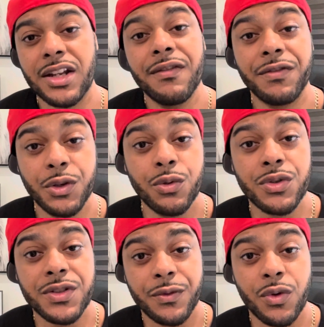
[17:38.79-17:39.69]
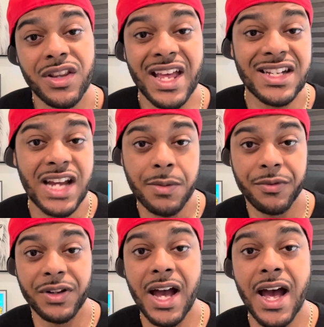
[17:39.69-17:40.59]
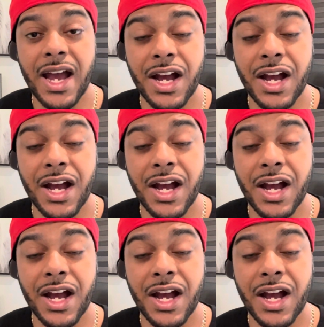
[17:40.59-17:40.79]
confused for that type of guy,